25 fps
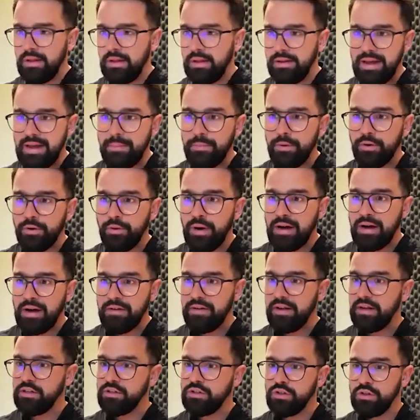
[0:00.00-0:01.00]

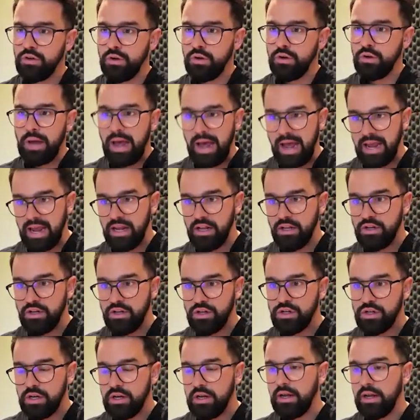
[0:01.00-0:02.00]
demographics, so
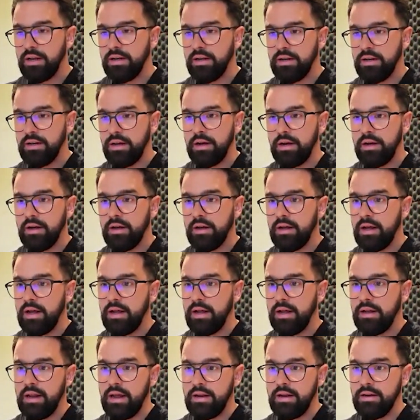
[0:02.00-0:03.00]
age, and
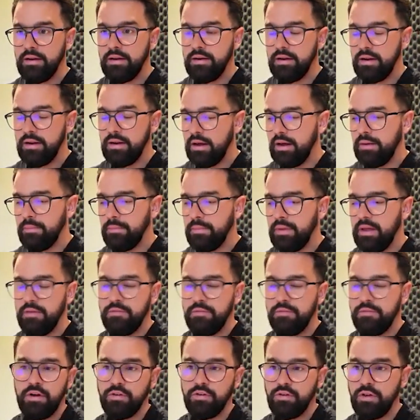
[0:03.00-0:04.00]

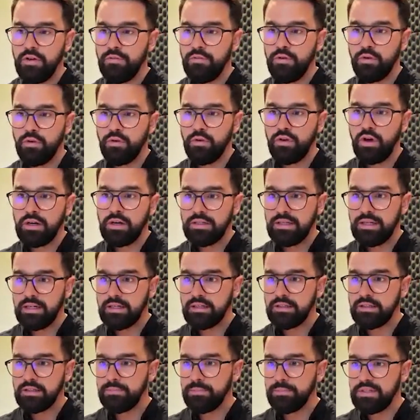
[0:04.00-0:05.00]
if you're targeting a
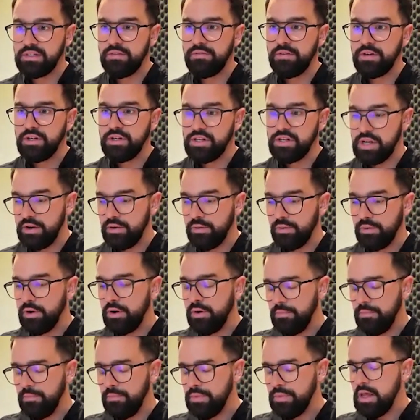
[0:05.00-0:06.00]
specific gender or
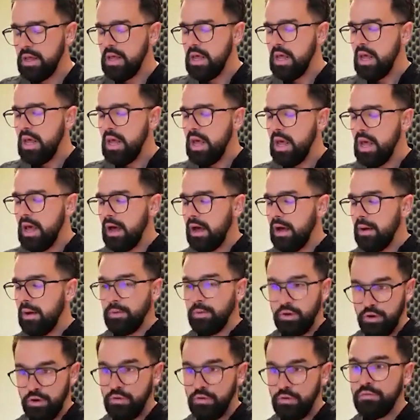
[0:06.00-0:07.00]
not.
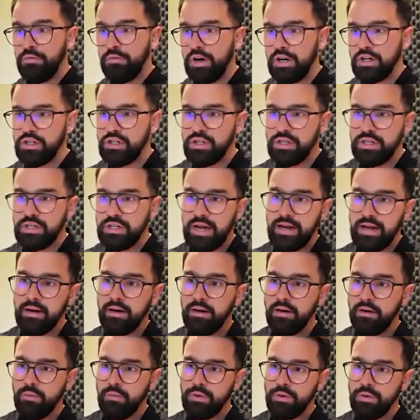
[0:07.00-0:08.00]
Conversion data,
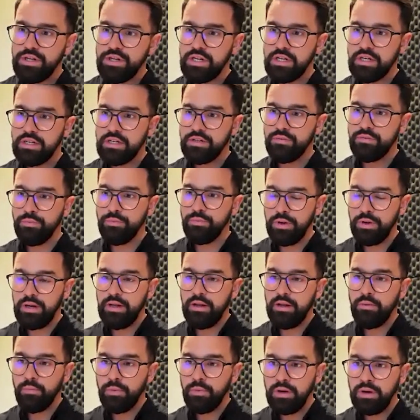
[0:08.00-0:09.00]
which is
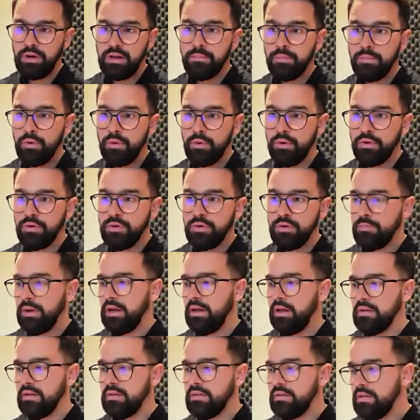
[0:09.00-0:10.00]
really, really important,
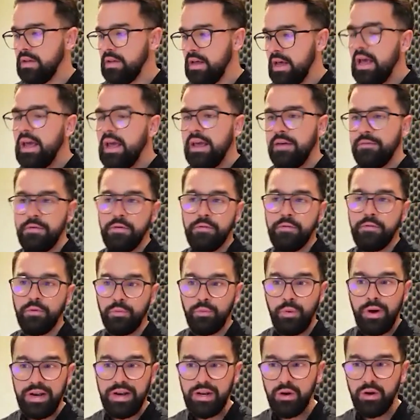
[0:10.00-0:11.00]
because if you've
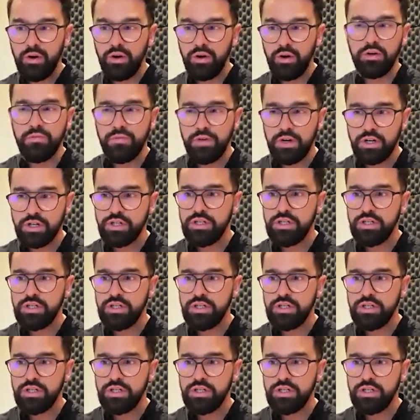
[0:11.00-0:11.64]
already got conversion